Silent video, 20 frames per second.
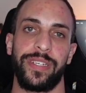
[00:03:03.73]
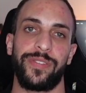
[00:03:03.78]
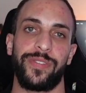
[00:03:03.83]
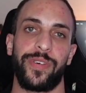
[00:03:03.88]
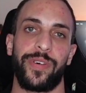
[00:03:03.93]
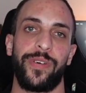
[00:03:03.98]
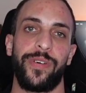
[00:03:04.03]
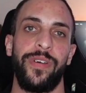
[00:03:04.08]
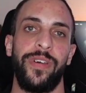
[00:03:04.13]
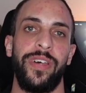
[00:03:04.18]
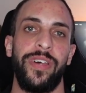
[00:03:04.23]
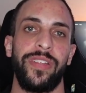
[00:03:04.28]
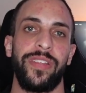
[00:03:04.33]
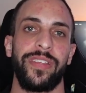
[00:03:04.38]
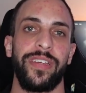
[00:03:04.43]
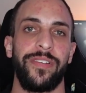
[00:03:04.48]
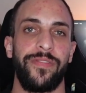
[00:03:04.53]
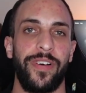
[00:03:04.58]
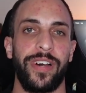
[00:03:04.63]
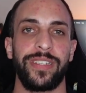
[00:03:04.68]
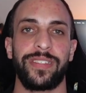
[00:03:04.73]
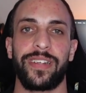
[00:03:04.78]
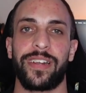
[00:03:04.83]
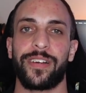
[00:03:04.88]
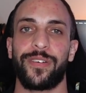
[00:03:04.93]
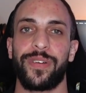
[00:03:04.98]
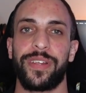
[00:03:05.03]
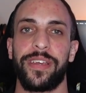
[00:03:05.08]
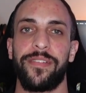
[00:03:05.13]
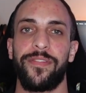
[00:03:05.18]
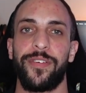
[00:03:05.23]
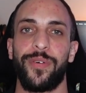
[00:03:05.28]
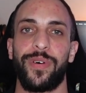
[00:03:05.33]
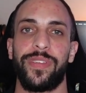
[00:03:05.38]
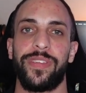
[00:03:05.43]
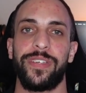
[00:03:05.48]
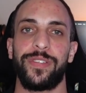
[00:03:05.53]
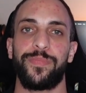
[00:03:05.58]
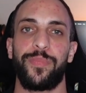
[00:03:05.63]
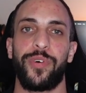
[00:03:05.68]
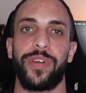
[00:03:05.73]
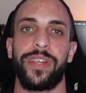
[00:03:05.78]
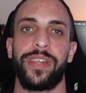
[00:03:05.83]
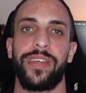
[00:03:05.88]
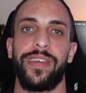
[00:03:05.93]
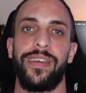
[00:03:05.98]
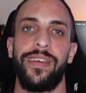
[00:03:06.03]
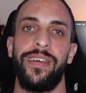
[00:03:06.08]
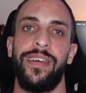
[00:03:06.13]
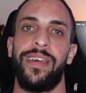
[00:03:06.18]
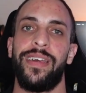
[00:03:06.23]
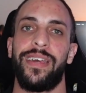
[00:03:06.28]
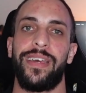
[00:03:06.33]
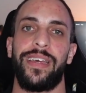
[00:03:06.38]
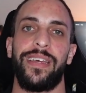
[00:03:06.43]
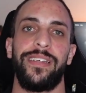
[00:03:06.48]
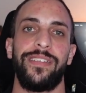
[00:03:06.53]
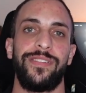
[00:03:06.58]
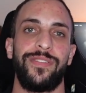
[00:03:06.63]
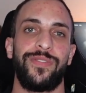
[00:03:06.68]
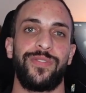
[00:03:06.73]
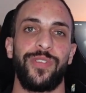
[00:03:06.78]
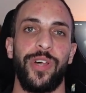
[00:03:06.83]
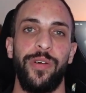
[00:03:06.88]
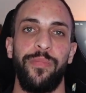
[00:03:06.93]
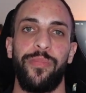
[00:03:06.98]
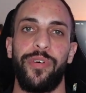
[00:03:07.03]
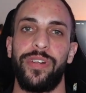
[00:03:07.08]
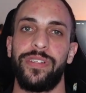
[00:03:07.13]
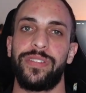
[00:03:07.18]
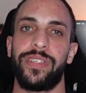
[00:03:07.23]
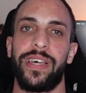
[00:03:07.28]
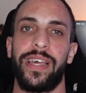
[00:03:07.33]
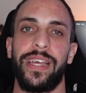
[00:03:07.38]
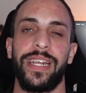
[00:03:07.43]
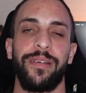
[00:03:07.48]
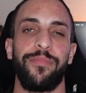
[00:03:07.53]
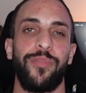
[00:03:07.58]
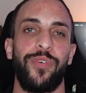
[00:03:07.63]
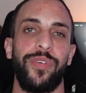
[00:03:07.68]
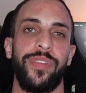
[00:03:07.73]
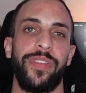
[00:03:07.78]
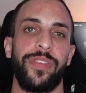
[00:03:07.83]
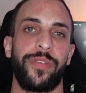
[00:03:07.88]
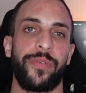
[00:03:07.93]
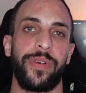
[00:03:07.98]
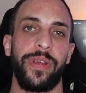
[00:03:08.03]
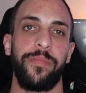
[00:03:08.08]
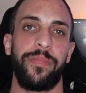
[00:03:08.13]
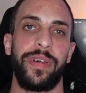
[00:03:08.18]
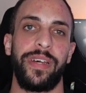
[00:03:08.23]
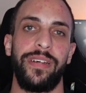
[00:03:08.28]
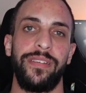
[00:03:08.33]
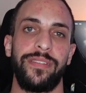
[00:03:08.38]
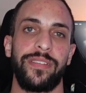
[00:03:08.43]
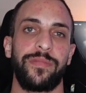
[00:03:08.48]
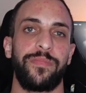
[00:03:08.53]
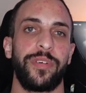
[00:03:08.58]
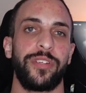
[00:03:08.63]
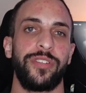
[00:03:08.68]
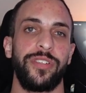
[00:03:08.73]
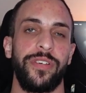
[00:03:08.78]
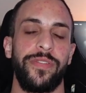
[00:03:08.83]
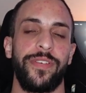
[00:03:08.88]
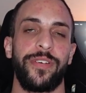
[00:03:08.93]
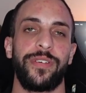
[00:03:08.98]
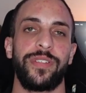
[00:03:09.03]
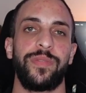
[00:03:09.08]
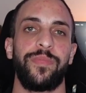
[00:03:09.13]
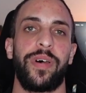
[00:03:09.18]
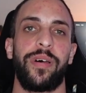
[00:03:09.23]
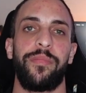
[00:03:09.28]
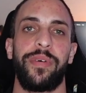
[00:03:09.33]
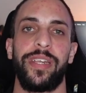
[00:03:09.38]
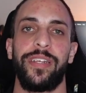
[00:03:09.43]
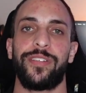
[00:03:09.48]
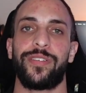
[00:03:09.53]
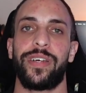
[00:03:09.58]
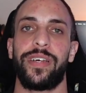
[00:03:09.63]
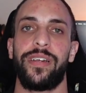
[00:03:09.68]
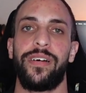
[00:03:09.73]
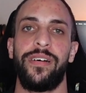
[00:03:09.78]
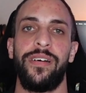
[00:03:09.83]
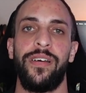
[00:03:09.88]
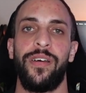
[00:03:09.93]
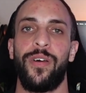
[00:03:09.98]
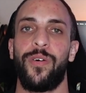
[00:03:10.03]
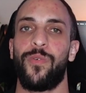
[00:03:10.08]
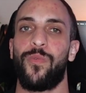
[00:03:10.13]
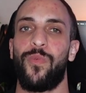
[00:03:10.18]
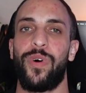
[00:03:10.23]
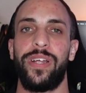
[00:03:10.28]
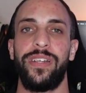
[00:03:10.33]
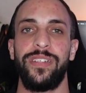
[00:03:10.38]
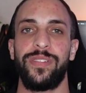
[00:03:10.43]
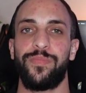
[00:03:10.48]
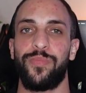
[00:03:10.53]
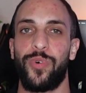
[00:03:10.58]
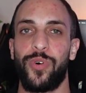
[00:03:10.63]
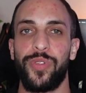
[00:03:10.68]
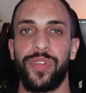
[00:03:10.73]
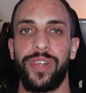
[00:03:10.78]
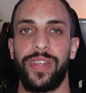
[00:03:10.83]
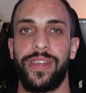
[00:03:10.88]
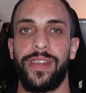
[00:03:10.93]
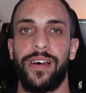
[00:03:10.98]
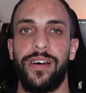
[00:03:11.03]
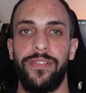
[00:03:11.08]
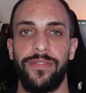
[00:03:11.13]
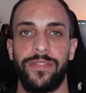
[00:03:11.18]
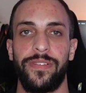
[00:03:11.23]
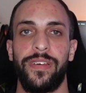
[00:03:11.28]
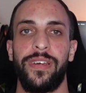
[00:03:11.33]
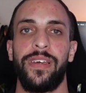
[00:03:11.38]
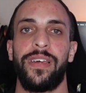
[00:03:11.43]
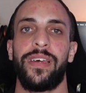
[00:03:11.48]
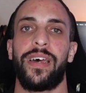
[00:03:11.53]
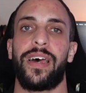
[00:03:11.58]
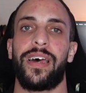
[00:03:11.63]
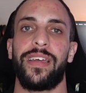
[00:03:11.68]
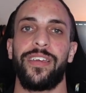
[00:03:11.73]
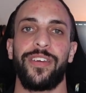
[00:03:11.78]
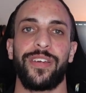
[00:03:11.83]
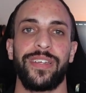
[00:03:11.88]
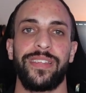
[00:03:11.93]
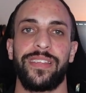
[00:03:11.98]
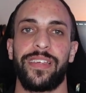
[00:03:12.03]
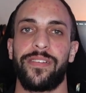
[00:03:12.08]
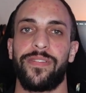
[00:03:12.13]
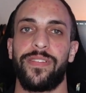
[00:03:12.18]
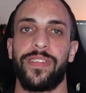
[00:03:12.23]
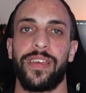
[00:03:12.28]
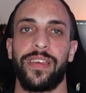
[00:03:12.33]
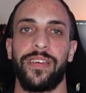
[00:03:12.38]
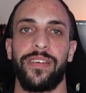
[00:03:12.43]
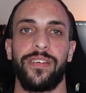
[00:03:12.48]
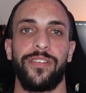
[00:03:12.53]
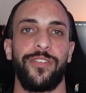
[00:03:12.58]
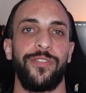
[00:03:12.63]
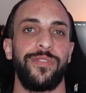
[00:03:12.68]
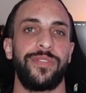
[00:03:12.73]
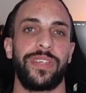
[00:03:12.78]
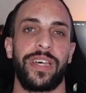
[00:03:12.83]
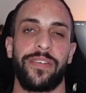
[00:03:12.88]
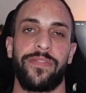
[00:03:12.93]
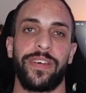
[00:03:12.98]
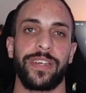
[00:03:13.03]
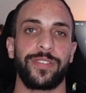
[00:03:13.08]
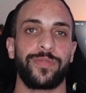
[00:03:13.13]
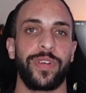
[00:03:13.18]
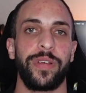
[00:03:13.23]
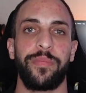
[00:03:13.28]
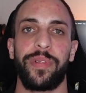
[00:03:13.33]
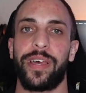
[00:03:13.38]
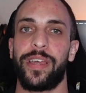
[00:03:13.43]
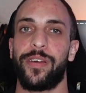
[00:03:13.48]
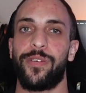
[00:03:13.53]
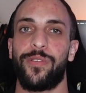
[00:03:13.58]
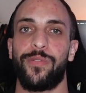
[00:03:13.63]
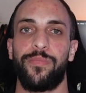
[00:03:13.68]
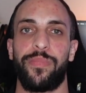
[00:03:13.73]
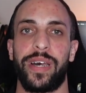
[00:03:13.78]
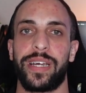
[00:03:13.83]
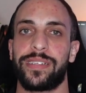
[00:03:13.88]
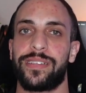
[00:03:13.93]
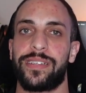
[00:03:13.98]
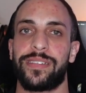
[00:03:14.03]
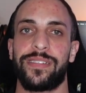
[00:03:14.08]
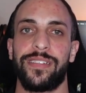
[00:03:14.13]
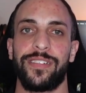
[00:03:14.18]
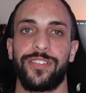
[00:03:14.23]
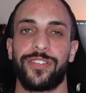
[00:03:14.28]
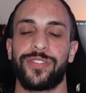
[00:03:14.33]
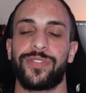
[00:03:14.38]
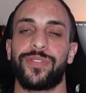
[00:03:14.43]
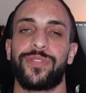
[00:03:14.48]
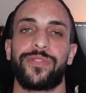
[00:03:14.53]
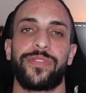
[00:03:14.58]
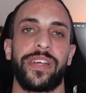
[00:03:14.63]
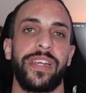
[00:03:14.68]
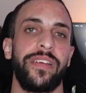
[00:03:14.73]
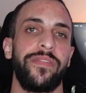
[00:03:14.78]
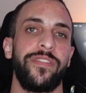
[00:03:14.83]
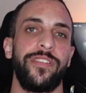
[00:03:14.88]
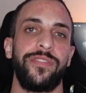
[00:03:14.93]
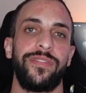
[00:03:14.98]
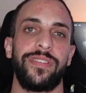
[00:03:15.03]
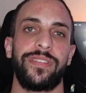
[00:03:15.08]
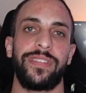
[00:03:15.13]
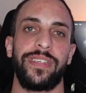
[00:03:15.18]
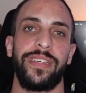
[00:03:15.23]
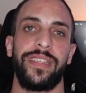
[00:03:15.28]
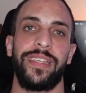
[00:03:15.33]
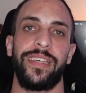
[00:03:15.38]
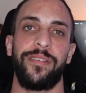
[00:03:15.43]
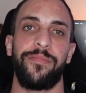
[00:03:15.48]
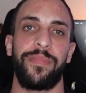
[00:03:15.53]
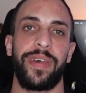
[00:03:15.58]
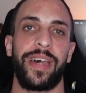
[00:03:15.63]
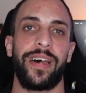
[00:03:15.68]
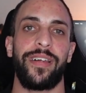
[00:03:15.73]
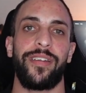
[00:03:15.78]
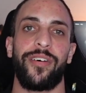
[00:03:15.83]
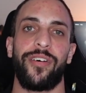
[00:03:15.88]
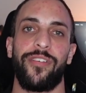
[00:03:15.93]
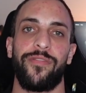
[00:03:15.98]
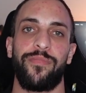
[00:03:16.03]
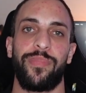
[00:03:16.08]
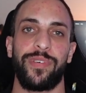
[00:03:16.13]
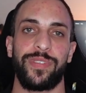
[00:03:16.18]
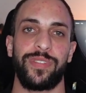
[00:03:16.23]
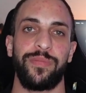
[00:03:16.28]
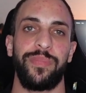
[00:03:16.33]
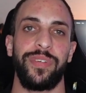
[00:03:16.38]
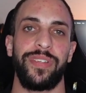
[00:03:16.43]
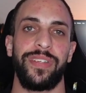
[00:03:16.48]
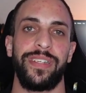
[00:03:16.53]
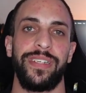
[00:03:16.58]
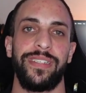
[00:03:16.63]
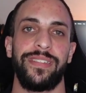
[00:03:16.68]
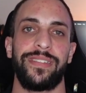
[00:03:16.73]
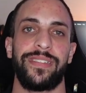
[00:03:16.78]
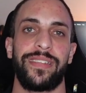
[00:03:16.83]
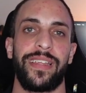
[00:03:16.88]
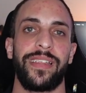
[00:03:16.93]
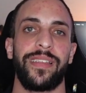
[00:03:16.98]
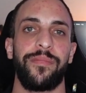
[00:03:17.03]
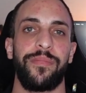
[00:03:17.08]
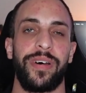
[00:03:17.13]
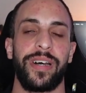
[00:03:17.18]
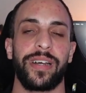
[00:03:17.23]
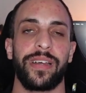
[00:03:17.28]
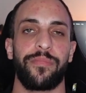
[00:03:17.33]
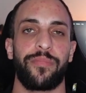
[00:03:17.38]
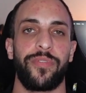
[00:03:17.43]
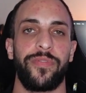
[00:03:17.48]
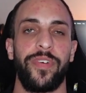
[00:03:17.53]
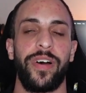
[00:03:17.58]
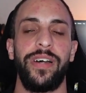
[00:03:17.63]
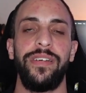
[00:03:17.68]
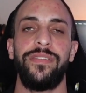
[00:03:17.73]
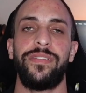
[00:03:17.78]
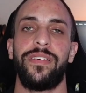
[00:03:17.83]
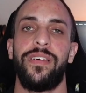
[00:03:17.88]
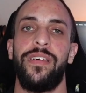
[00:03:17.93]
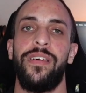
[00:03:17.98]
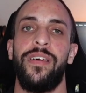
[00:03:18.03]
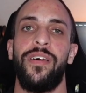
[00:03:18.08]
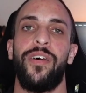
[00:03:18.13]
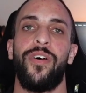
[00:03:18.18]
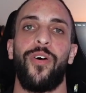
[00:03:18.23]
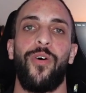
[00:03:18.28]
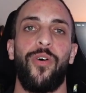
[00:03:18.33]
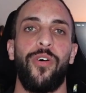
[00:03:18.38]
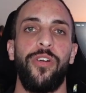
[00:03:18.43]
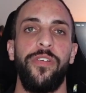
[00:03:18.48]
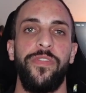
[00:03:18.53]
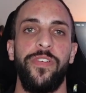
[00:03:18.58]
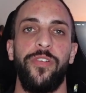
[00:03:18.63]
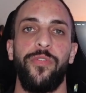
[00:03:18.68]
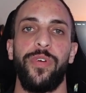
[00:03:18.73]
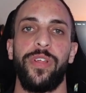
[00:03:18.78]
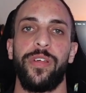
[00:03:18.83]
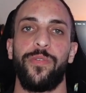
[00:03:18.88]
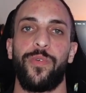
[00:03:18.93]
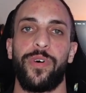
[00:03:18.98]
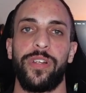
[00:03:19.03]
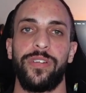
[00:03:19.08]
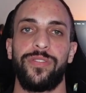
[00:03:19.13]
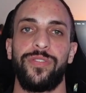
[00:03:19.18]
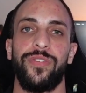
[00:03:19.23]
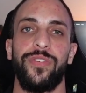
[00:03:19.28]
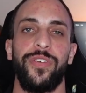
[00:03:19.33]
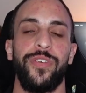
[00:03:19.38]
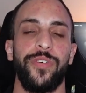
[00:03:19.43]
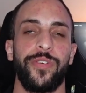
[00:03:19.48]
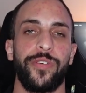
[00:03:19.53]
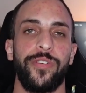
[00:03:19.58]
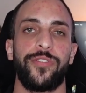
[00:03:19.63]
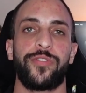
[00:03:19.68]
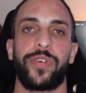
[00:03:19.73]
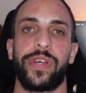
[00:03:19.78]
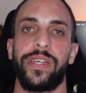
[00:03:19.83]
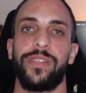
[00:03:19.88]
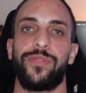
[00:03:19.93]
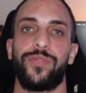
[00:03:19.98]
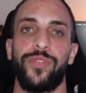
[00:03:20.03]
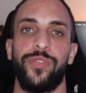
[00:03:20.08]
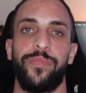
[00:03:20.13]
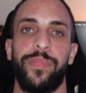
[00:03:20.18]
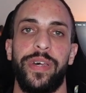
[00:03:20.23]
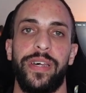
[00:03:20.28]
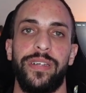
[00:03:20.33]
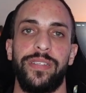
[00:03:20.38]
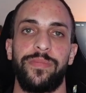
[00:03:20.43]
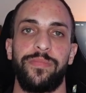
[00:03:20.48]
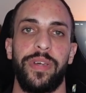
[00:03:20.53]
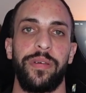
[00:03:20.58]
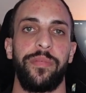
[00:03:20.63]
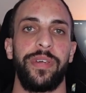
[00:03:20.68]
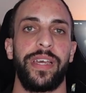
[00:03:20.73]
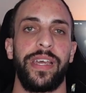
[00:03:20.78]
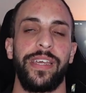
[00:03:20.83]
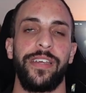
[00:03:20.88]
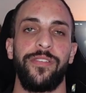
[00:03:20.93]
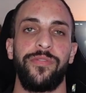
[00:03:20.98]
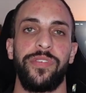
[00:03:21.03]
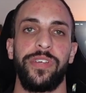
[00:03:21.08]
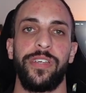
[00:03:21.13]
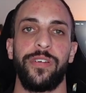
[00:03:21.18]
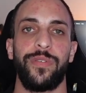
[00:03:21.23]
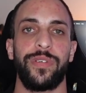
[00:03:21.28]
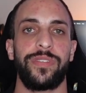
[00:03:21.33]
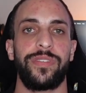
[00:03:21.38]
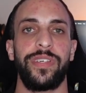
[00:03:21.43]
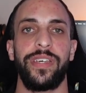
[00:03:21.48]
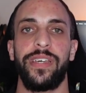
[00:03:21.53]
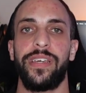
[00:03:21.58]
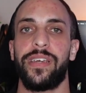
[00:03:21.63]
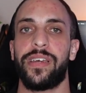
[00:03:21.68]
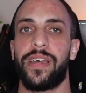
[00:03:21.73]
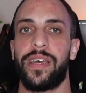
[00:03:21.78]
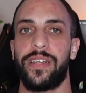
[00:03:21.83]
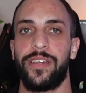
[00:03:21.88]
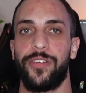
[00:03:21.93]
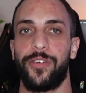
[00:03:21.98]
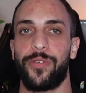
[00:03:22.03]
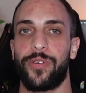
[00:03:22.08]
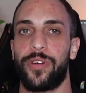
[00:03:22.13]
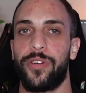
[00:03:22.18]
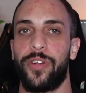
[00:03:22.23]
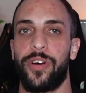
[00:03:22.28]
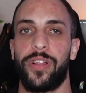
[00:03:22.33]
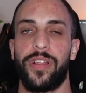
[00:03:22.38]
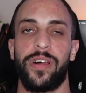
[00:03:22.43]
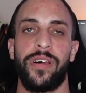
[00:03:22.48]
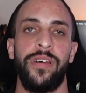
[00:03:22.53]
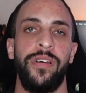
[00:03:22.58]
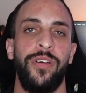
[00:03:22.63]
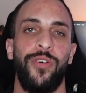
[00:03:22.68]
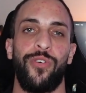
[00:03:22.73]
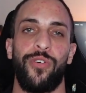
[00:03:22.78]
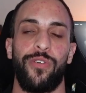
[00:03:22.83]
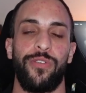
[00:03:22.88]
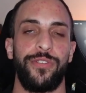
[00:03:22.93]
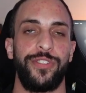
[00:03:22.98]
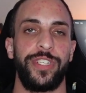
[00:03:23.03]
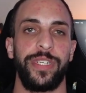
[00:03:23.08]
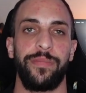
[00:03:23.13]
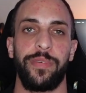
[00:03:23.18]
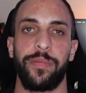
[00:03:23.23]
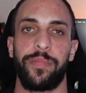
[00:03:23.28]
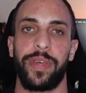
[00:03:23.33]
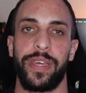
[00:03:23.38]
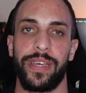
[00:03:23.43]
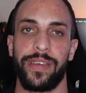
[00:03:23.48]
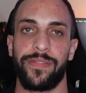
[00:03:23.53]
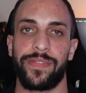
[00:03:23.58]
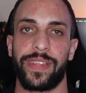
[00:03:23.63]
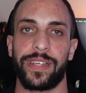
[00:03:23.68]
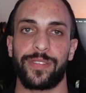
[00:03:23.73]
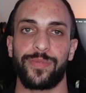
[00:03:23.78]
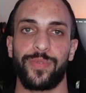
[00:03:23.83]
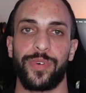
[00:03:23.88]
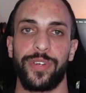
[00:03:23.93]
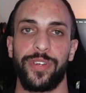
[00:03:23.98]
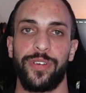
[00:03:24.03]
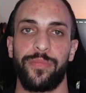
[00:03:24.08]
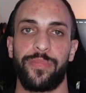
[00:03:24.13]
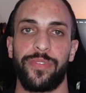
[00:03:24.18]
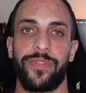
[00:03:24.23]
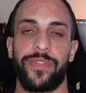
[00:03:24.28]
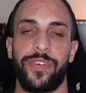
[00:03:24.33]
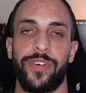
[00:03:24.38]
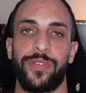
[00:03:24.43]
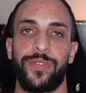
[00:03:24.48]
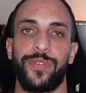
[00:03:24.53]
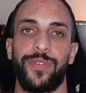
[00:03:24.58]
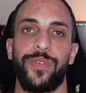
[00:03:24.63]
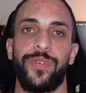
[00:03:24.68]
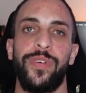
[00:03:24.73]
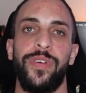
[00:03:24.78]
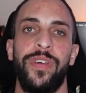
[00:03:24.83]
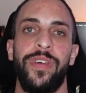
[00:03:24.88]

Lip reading: So the advice that I could give you on this point here is, don't monitor any more than 3 pairs, especially if you're a smart money trader. 1 is more than enough. You can definitely use FX replay or backtesting just on TradingView to see the amount of possibilities that the market provides. Or if you really wanted to, you could trade 2 pairs, maybe AUD USD and Euro dollar, or GBP if that's what you prefer to.